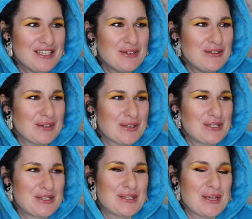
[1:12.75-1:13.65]
You look
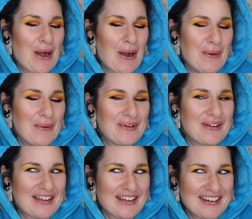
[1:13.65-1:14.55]

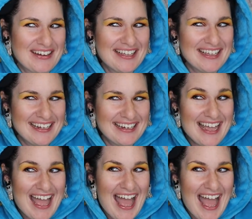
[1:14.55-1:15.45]
so good.